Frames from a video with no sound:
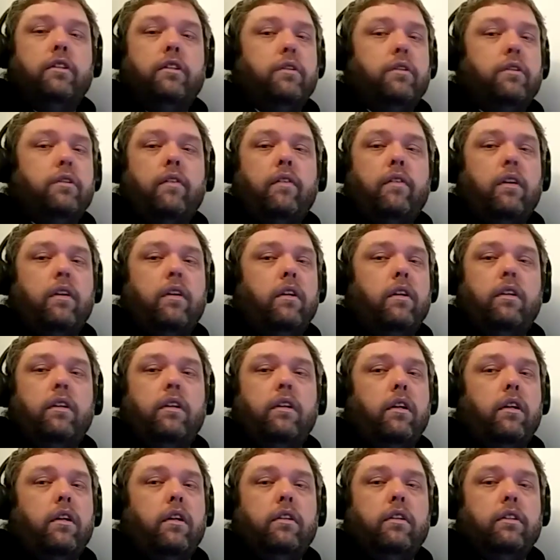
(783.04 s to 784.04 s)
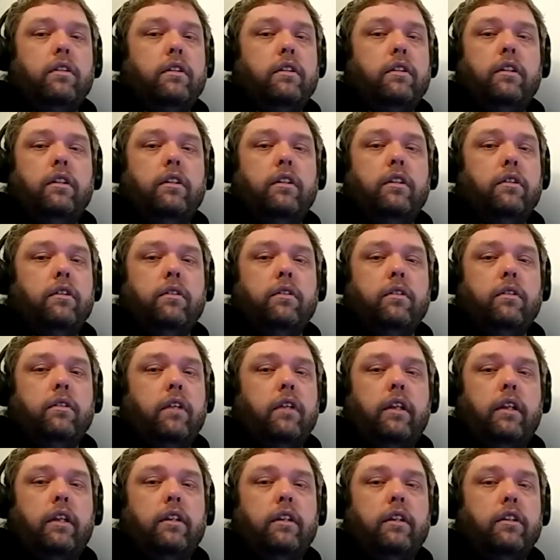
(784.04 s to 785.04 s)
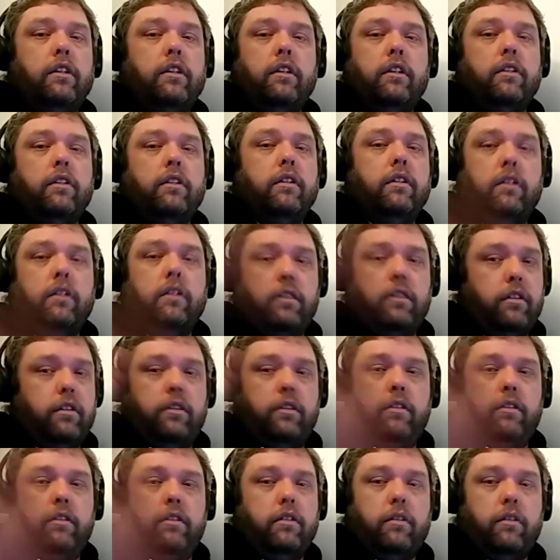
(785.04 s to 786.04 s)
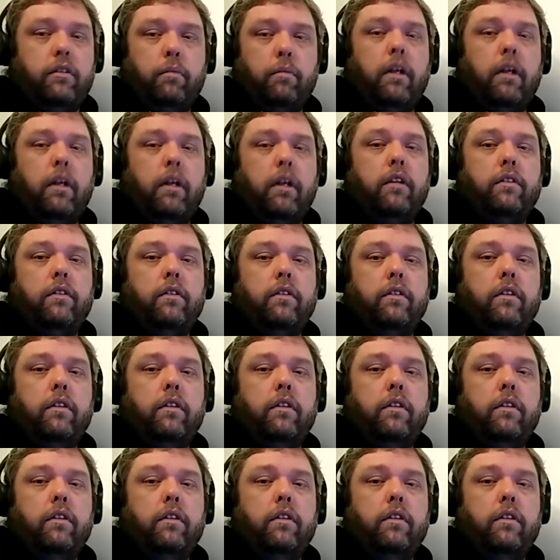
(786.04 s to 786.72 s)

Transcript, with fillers: drive on it at all. Just a digital. Like it's just it's just the box.